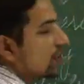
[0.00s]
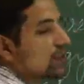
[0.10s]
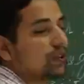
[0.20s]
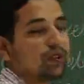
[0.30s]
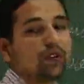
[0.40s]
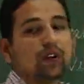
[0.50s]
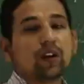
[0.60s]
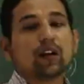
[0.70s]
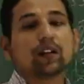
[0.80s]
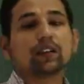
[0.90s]
So
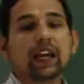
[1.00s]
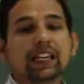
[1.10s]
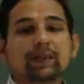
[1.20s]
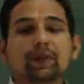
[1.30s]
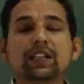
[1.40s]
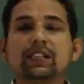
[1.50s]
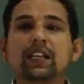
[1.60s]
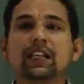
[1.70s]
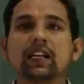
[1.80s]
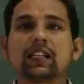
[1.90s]
the animal
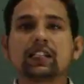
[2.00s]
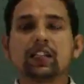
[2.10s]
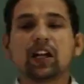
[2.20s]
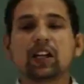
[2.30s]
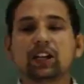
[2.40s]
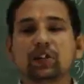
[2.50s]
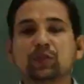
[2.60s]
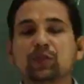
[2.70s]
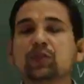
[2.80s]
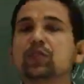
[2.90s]
cell culture are
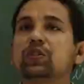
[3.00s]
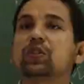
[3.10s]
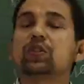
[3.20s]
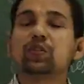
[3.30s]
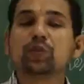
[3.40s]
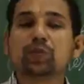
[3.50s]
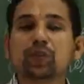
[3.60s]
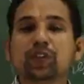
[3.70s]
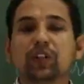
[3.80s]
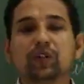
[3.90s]
used to
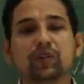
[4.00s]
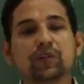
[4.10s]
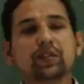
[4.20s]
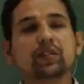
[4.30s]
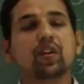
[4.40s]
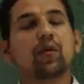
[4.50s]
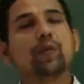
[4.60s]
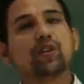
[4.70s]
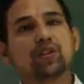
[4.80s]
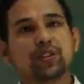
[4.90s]
produce
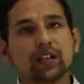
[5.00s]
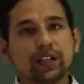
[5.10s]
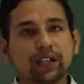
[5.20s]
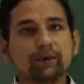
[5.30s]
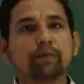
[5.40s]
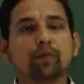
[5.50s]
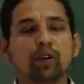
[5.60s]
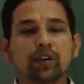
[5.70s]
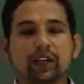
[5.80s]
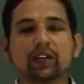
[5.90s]
commercially
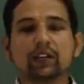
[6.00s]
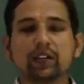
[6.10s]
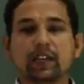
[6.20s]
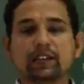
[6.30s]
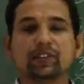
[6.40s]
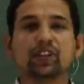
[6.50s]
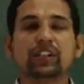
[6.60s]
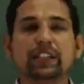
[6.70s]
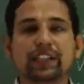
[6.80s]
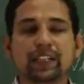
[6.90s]
important
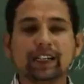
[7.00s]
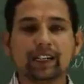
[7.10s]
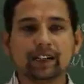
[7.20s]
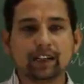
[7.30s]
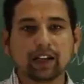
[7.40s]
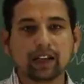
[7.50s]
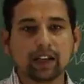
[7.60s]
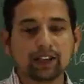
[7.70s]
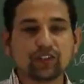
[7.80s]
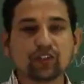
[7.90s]
genetically
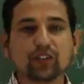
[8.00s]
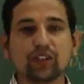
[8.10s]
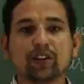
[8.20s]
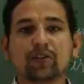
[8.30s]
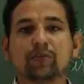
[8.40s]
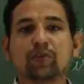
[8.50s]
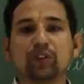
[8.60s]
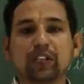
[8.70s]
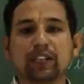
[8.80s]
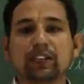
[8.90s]
engineered
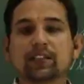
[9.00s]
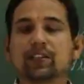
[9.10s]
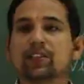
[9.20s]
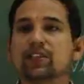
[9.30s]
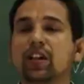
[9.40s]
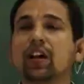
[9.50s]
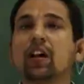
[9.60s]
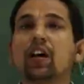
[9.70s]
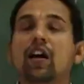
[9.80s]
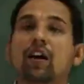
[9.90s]
proteins such as
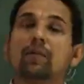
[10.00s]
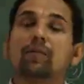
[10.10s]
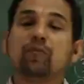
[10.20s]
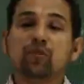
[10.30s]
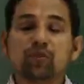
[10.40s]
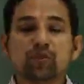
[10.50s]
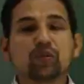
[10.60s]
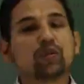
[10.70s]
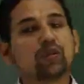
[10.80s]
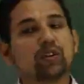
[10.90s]
the
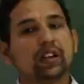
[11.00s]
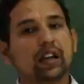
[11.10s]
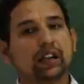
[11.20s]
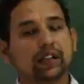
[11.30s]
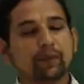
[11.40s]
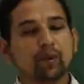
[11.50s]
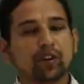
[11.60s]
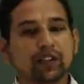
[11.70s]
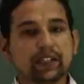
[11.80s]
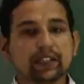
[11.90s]
monoclonal
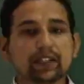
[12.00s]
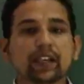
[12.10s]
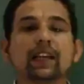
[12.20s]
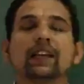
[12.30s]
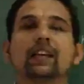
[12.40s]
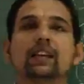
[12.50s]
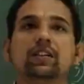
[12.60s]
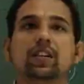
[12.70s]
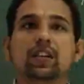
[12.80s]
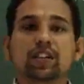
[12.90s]
antibodies,
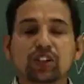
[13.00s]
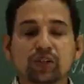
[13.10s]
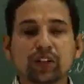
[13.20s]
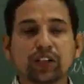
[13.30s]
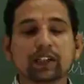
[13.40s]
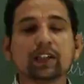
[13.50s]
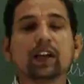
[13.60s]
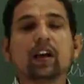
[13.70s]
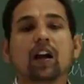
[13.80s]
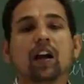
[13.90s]
insulin
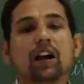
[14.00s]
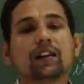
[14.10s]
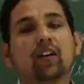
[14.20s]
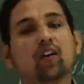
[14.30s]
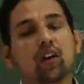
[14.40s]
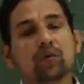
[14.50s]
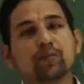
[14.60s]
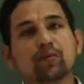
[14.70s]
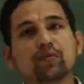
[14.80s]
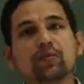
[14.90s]
and
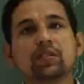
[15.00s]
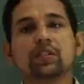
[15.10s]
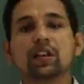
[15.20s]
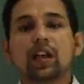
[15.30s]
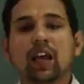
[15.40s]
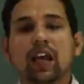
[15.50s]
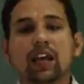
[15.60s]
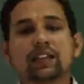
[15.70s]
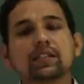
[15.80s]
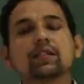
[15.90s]
hormones,
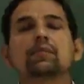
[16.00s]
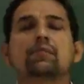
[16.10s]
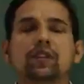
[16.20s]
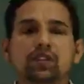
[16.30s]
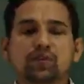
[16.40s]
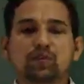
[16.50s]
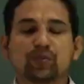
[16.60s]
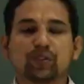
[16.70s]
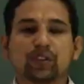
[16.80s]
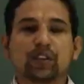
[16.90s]
as much
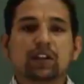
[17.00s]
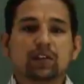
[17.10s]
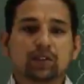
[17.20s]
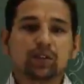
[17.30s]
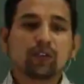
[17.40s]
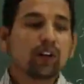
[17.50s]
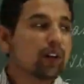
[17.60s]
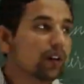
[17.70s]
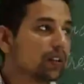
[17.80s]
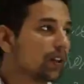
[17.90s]
more. So
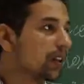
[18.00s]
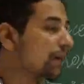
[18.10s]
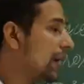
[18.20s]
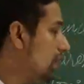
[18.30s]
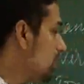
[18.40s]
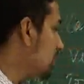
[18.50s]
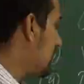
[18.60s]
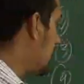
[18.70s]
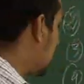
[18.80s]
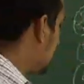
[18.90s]
by
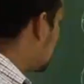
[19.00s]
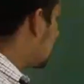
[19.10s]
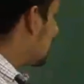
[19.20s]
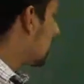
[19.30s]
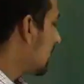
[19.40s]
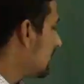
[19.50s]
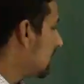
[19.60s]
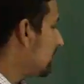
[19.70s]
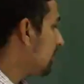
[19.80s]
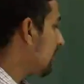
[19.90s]
using animal cell
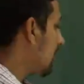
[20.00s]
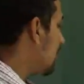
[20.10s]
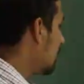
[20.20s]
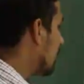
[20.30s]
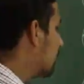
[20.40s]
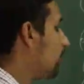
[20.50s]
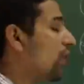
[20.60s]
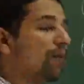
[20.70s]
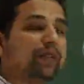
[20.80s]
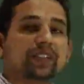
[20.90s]
culture, we are
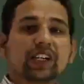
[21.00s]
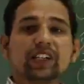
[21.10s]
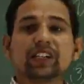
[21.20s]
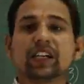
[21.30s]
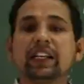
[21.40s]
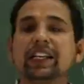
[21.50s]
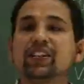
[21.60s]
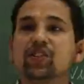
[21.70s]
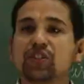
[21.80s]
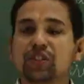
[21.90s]
formed genetically
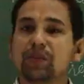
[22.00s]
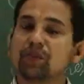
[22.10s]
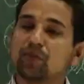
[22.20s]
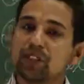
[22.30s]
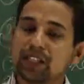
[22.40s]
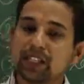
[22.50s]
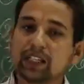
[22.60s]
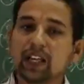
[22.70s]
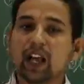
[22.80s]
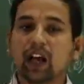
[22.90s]
engineered
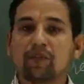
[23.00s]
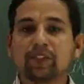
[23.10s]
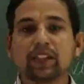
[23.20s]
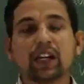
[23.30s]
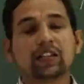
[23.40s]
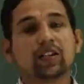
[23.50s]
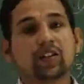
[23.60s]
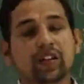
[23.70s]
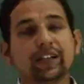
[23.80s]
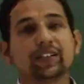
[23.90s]
protein which are
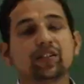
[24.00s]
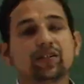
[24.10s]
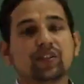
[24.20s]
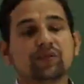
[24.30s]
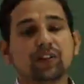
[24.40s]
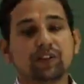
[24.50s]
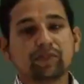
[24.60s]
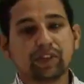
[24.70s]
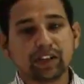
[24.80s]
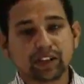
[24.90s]
generally necessary for
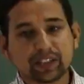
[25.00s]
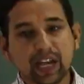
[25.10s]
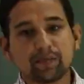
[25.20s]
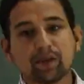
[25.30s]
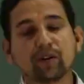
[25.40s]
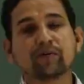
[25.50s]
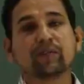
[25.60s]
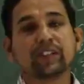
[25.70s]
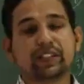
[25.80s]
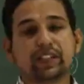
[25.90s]
various type
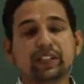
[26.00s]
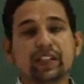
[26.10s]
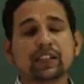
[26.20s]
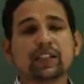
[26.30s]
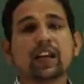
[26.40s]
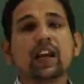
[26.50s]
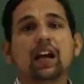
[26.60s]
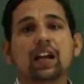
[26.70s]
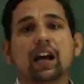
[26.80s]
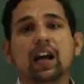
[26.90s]
of diseases,
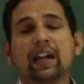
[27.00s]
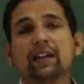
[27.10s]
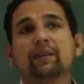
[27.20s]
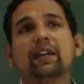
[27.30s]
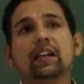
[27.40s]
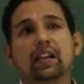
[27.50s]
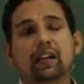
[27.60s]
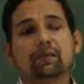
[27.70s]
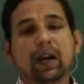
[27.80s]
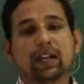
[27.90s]
and
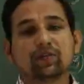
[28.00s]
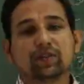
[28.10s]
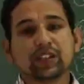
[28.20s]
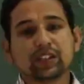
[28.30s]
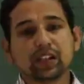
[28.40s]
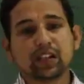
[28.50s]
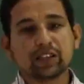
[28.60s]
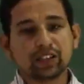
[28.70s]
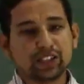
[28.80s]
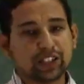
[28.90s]
we, by using
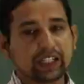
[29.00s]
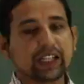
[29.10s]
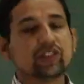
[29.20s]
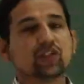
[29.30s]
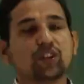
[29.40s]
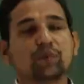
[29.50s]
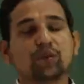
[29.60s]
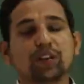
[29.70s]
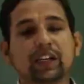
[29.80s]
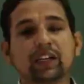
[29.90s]
the genetically engineered
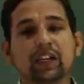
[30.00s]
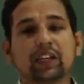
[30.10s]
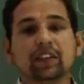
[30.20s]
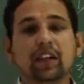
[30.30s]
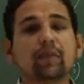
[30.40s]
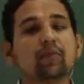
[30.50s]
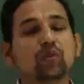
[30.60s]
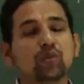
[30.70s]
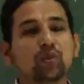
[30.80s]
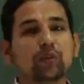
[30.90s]
protein in the
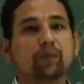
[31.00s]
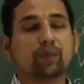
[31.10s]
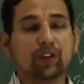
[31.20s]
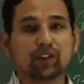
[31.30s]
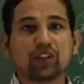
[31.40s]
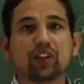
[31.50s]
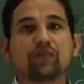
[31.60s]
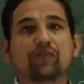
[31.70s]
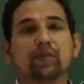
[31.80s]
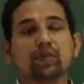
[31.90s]
production of
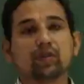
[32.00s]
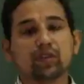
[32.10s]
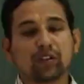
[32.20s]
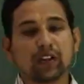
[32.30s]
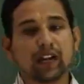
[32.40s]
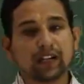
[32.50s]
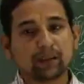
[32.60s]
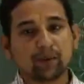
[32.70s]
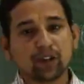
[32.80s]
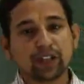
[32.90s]
monoclonal
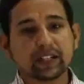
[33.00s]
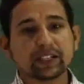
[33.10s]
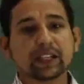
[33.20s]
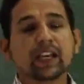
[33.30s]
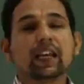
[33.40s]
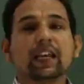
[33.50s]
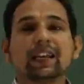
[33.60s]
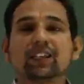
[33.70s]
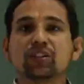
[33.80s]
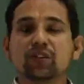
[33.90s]
antibodies,
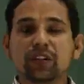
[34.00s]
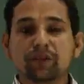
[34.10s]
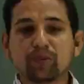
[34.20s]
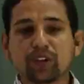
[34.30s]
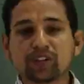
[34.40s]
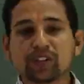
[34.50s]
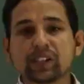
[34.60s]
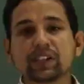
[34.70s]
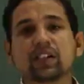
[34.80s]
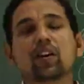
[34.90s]
insulin
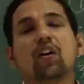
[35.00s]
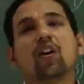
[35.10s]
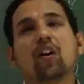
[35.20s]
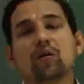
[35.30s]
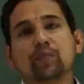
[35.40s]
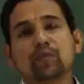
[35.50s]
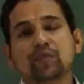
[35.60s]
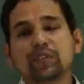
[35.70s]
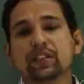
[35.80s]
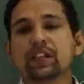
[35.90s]
productions,
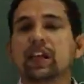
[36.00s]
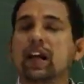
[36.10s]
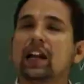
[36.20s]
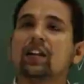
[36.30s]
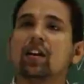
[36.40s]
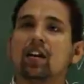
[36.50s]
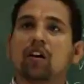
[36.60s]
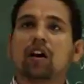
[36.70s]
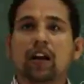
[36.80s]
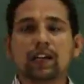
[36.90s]
hormones and
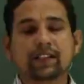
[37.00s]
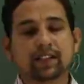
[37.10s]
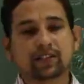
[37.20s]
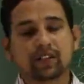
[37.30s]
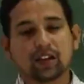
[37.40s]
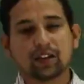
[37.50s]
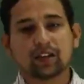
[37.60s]
etc.